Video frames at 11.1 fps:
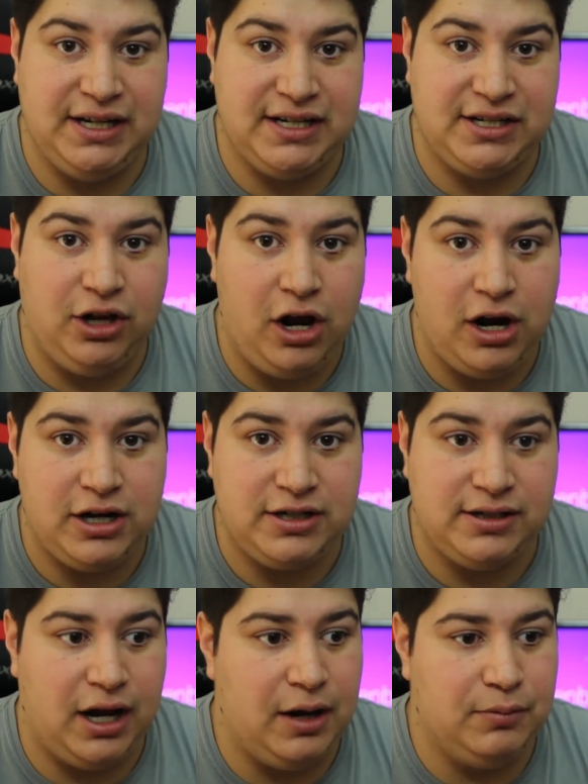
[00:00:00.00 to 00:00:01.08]

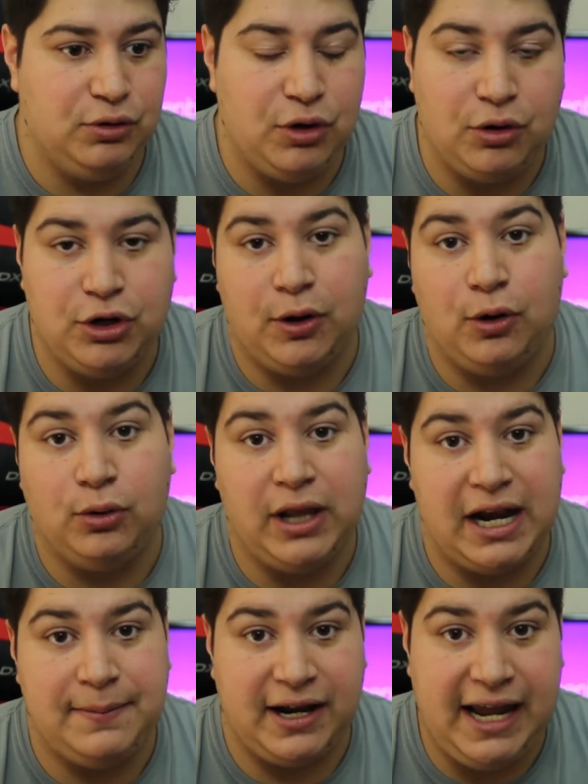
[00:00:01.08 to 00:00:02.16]
DSLRs who don't know a whole
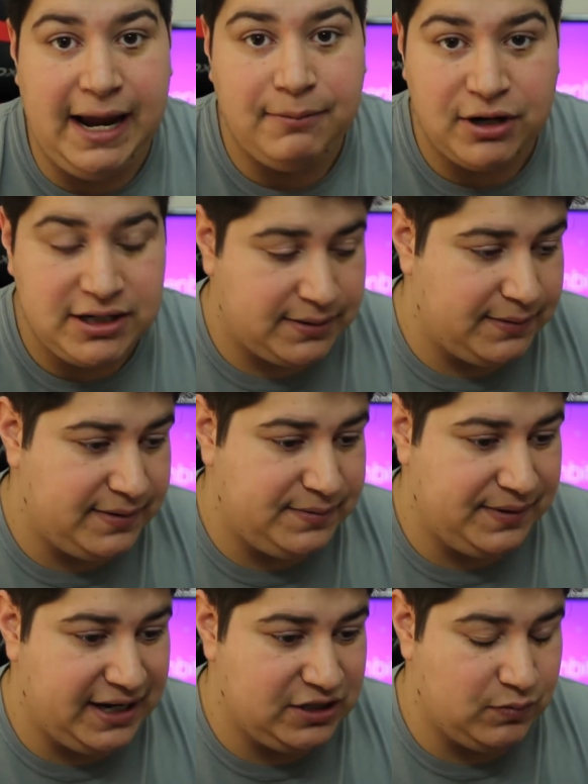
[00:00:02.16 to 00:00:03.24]
lot about cameras, is
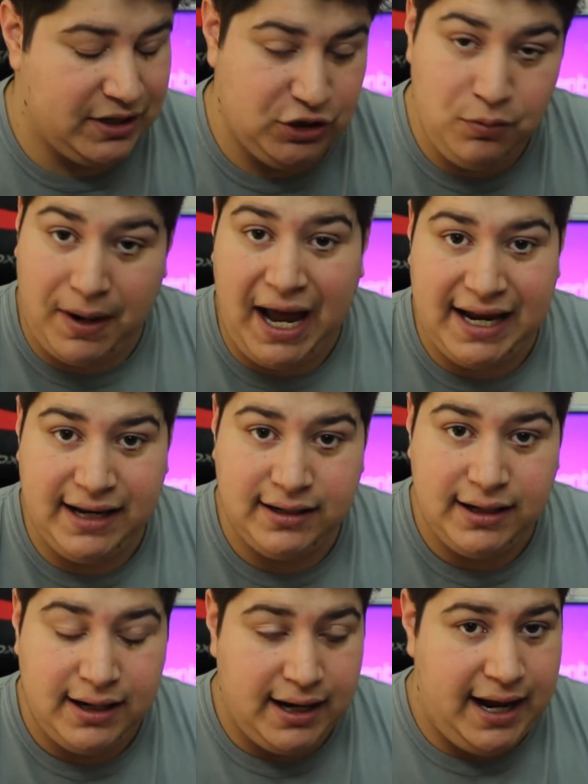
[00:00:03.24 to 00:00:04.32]
because when you buy it
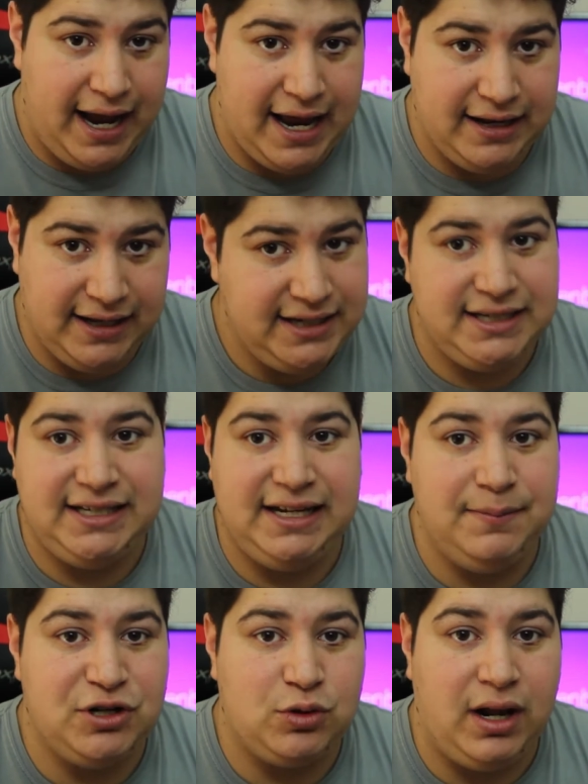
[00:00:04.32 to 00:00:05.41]
and this is the
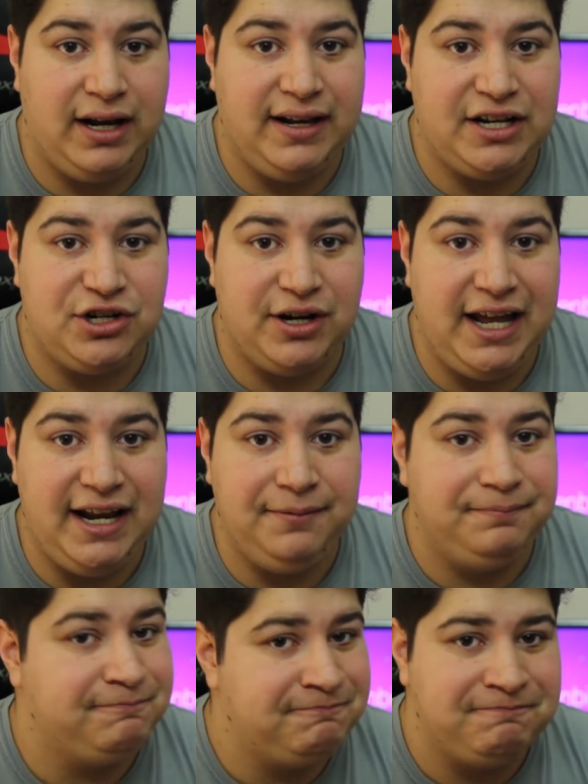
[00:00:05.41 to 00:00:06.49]
image quality that you're
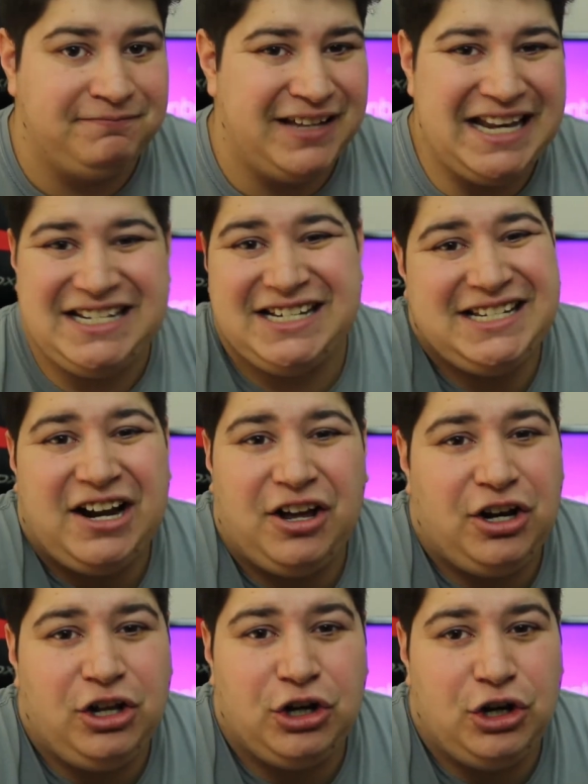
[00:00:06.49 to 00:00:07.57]
getting, it's just not
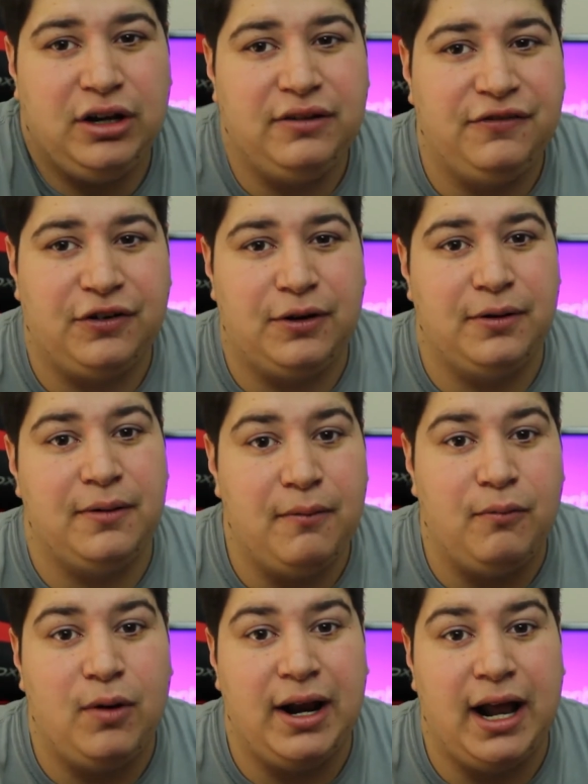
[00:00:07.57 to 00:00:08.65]
going to look good for
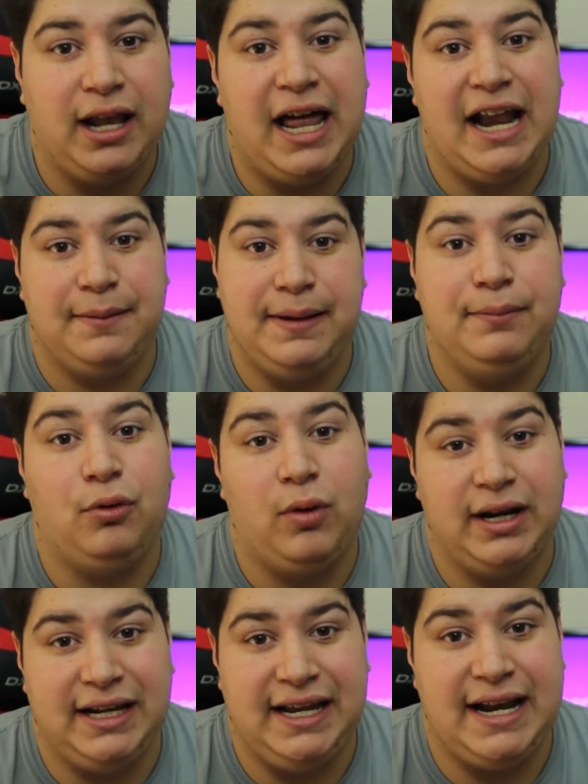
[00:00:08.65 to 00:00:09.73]
what a lot of people
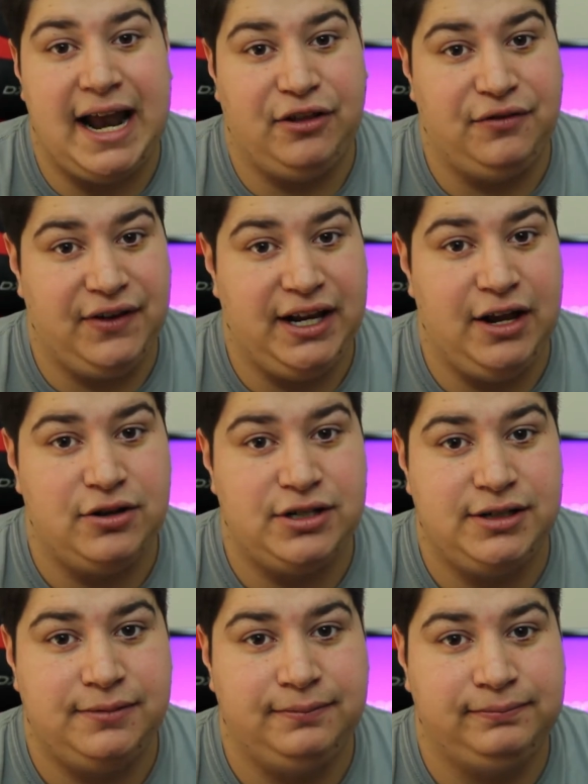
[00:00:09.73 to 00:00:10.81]
want to get out of their videos.